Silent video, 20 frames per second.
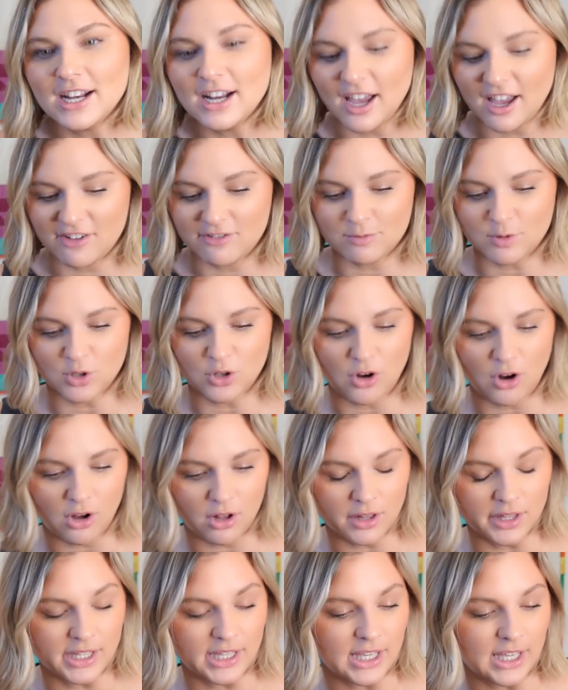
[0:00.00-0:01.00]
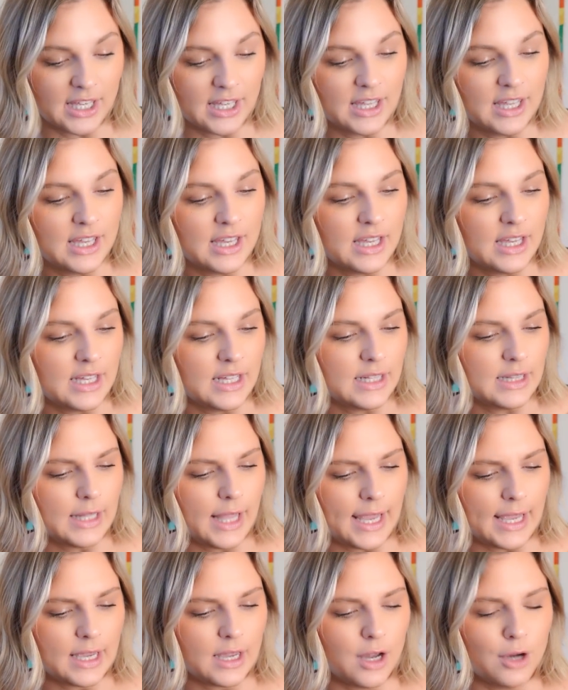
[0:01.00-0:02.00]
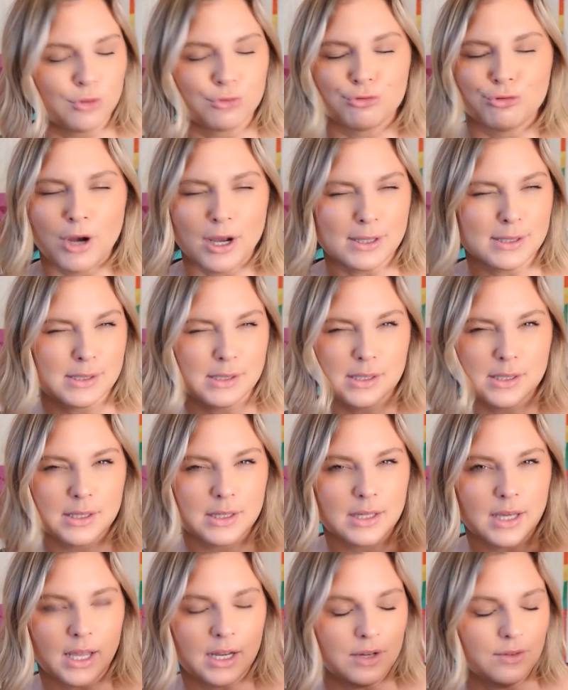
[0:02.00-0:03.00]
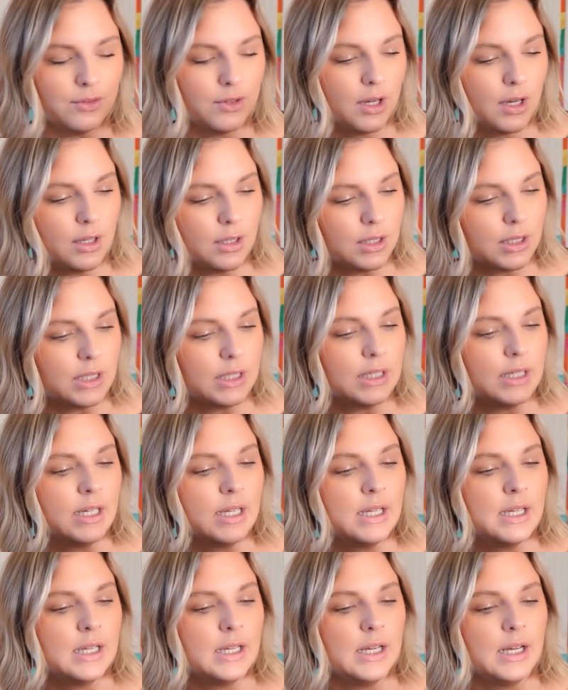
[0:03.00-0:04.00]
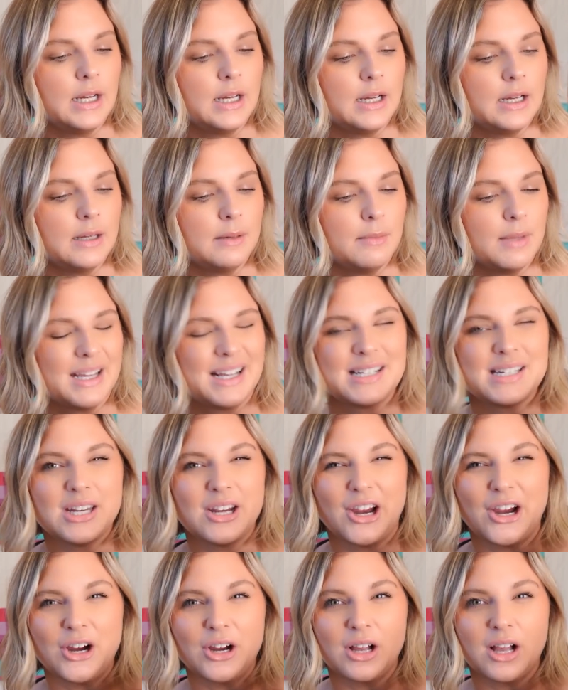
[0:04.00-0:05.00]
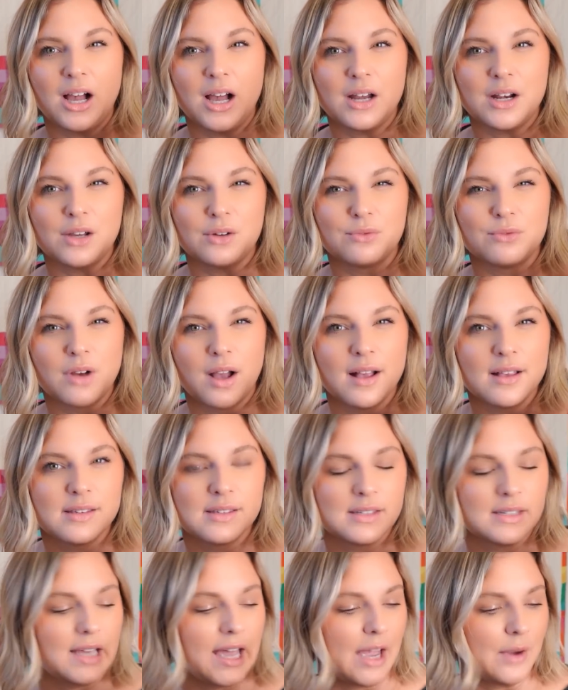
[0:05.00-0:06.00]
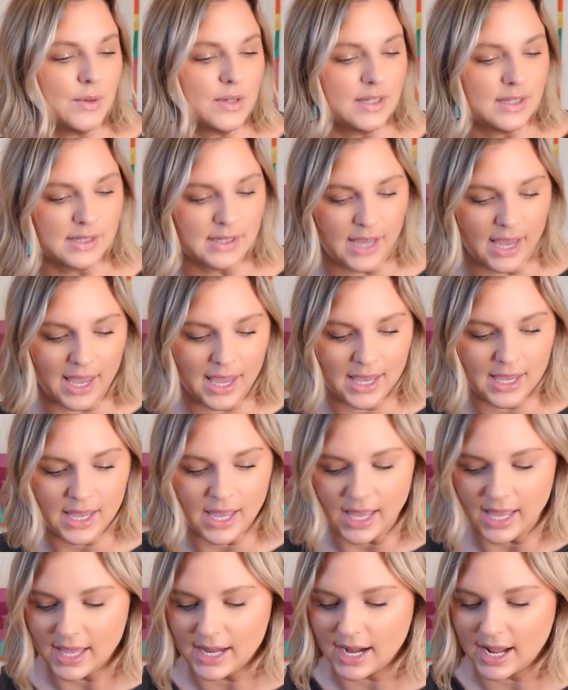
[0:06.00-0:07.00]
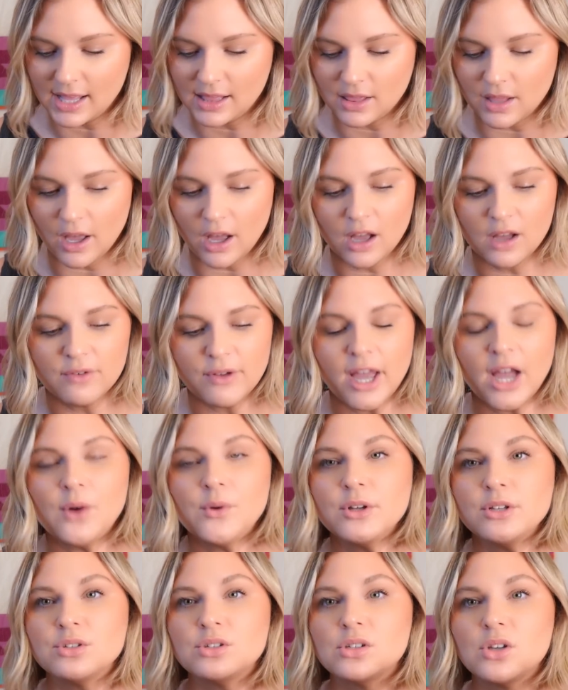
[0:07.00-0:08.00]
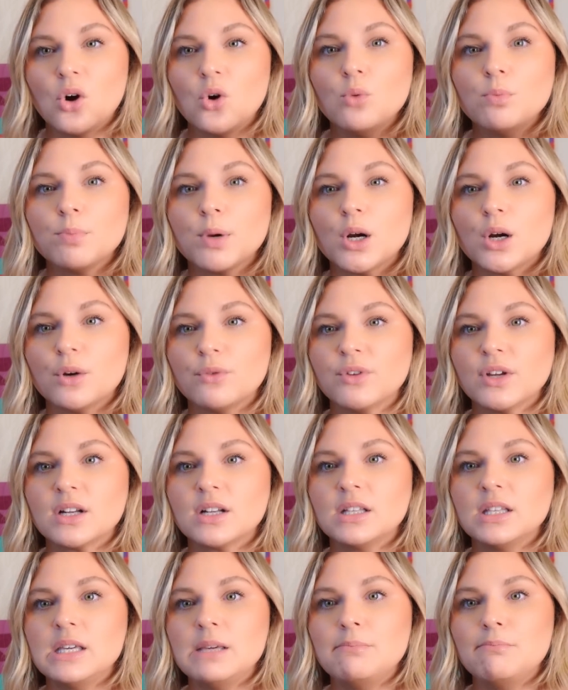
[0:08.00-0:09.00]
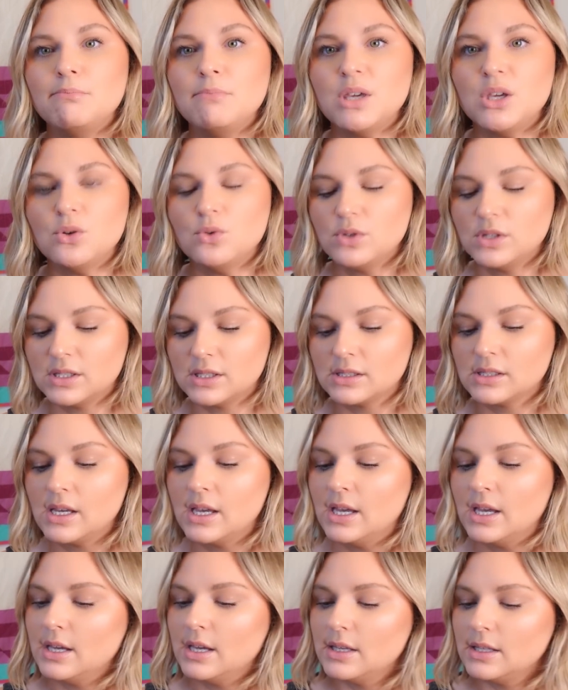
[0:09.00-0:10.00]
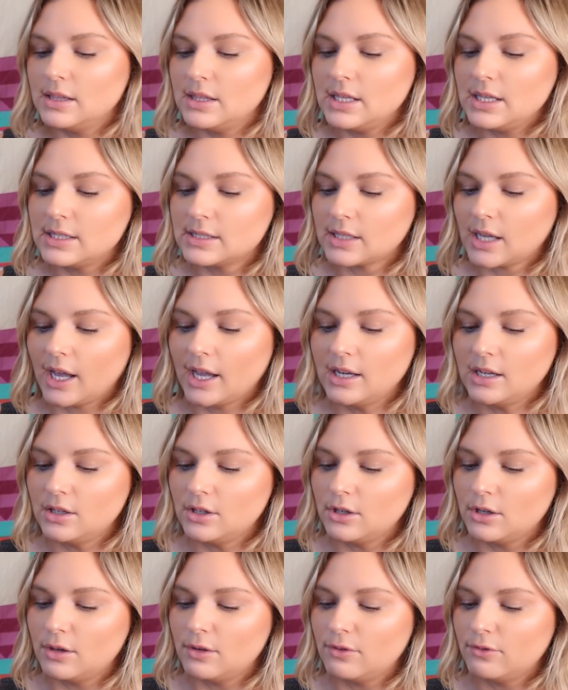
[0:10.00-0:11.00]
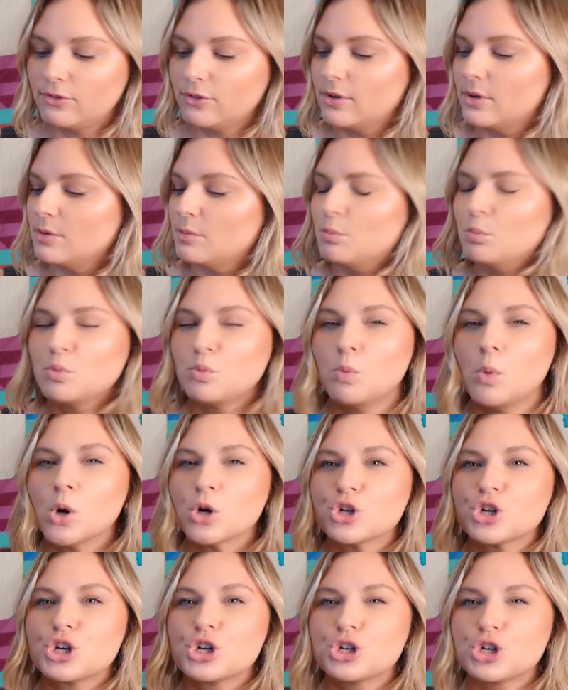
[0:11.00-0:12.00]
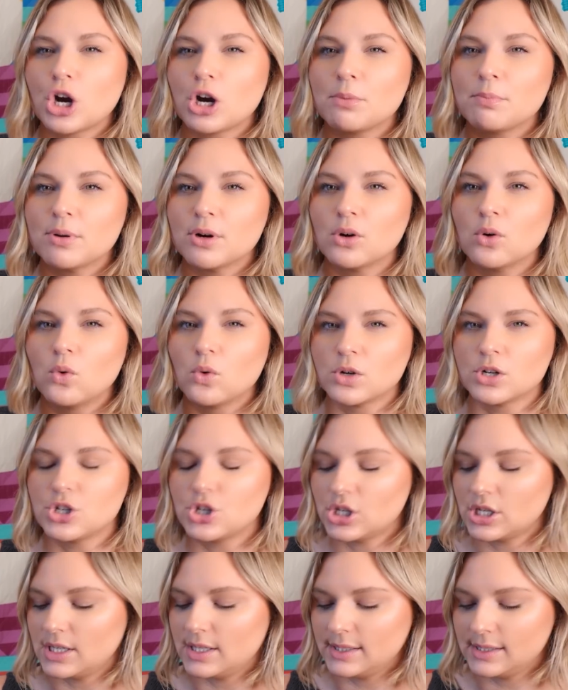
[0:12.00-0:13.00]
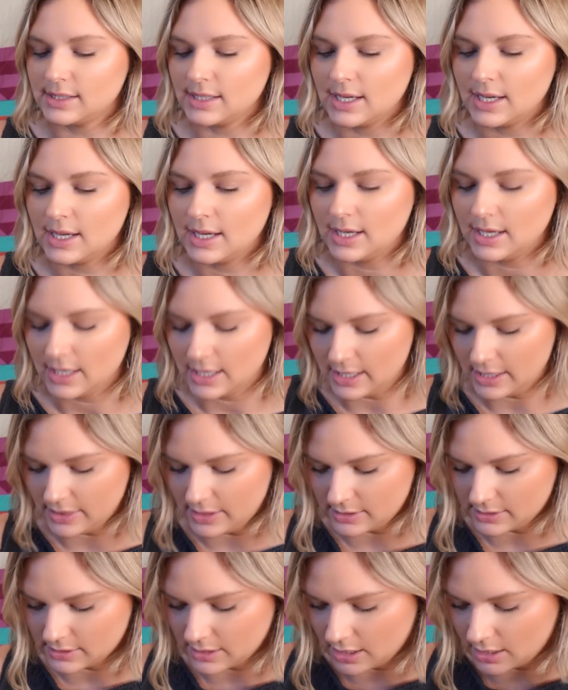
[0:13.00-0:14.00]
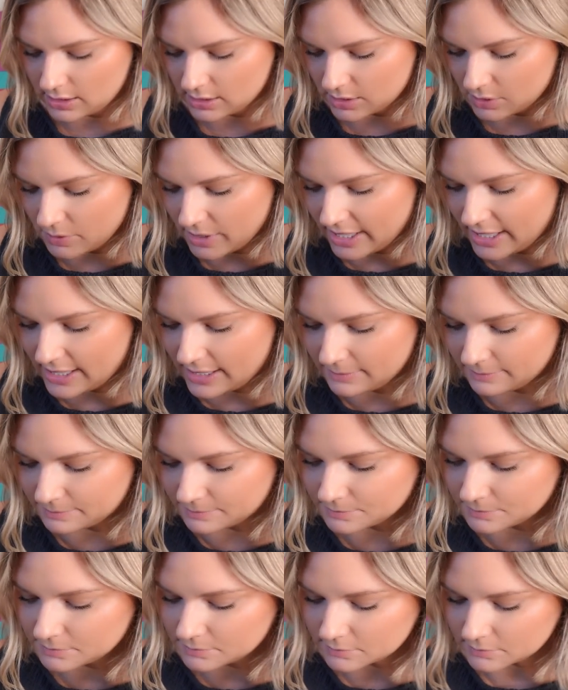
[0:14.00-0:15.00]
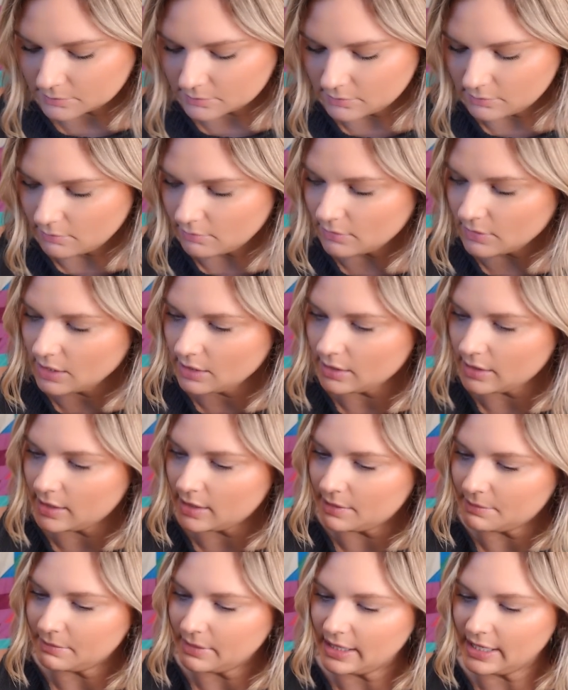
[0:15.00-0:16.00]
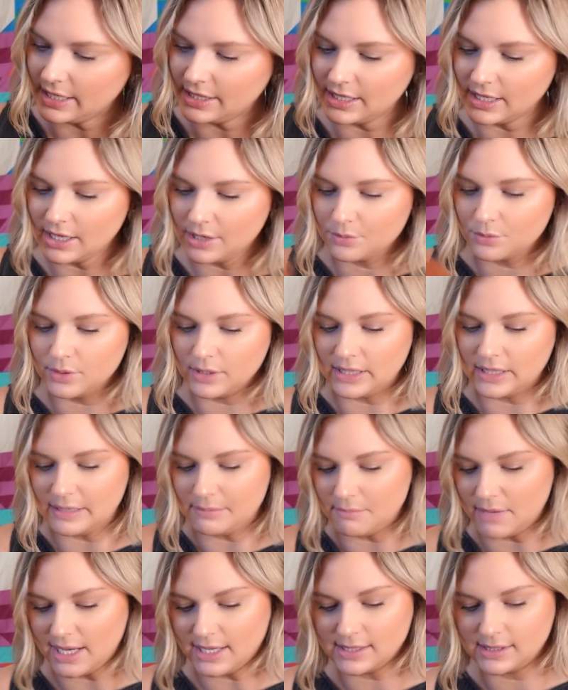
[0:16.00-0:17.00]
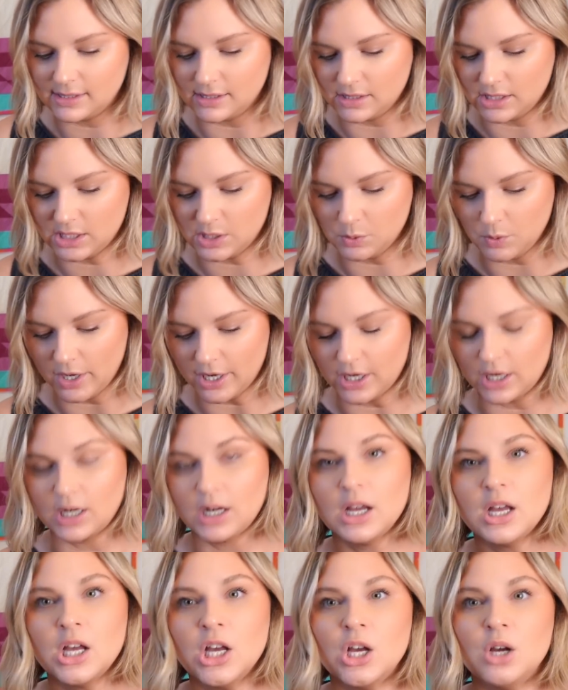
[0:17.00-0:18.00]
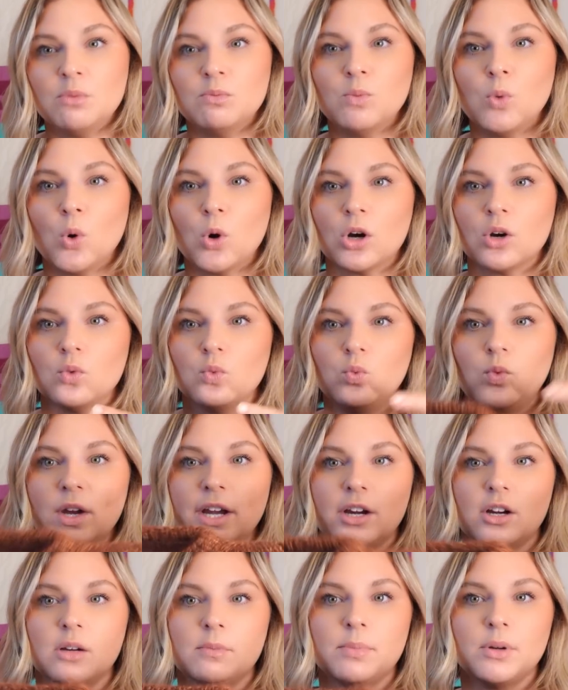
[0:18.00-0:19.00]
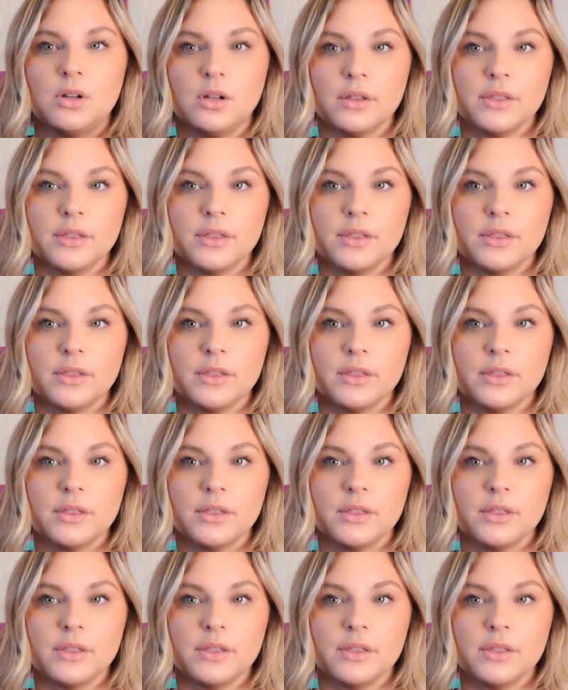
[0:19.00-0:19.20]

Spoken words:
I've been calling it like a rust kind of color. Like a terracotta rust, I would say. And I love how it so perfectly mutes these kind of more sharper oranges in this colorway. And I think it really makes this sweater more wearable.